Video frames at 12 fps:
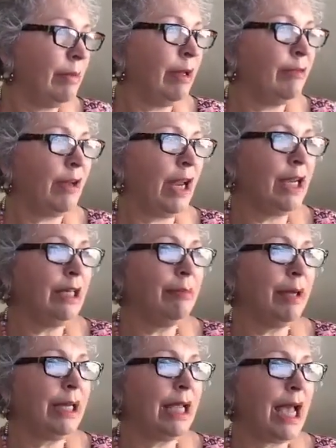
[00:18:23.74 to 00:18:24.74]
If
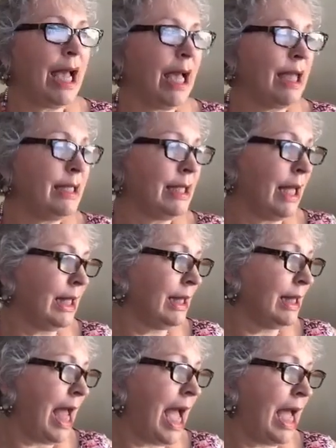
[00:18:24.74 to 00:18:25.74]
anybody has a
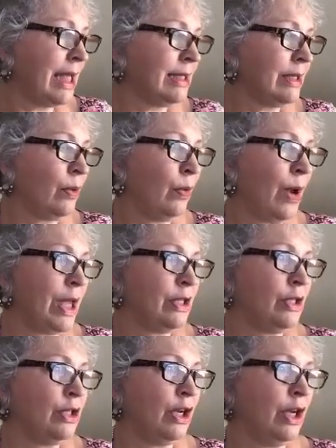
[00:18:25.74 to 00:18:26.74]
last
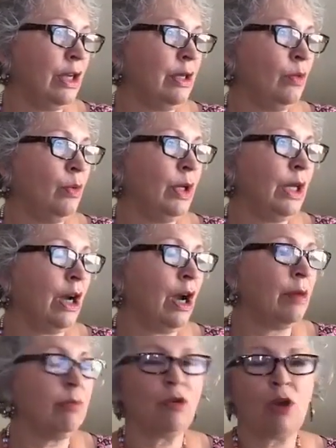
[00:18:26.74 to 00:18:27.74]
question, we
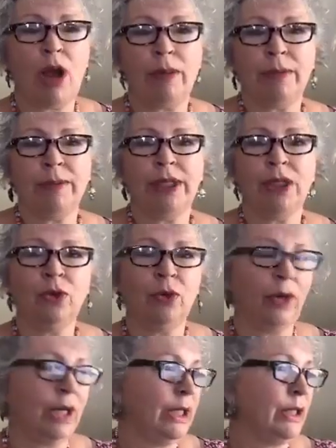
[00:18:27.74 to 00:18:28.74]
are probably
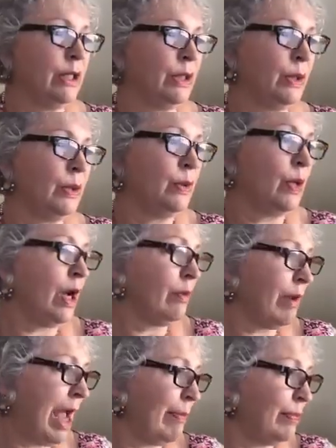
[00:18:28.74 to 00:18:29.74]
going to
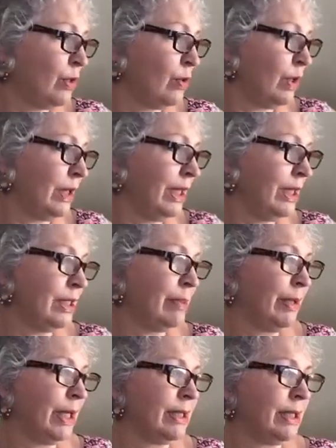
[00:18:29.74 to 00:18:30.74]
wrap shortly,
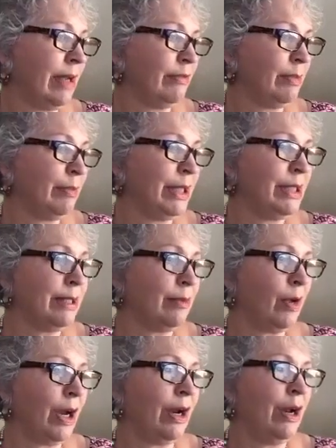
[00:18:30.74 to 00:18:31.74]
just because I have to be
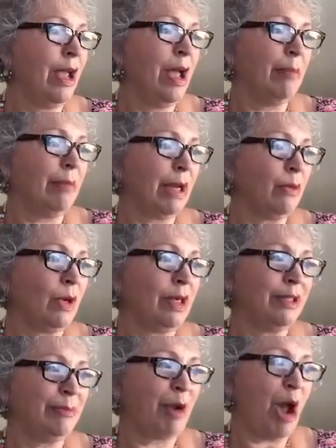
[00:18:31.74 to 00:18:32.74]
somewhere, but I
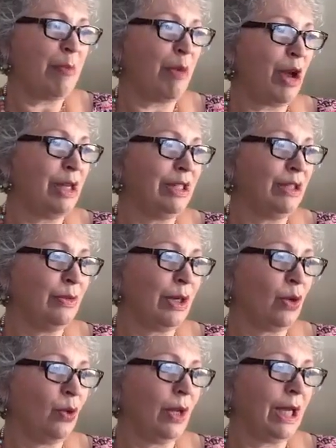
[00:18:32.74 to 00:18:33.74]
wanted to pop on and do a
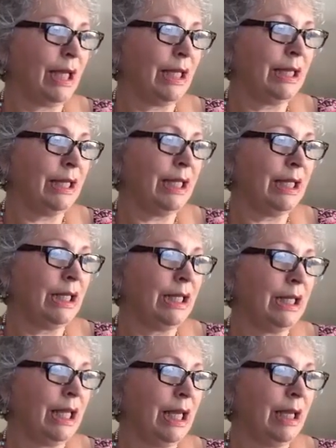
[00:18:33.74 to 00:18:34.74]
quick
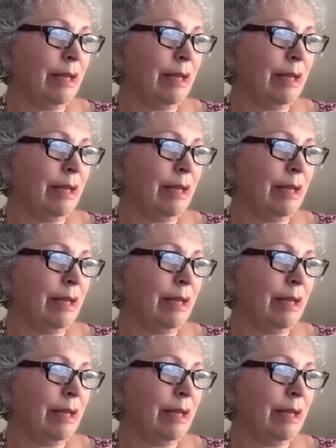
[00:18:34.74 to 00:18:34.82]
little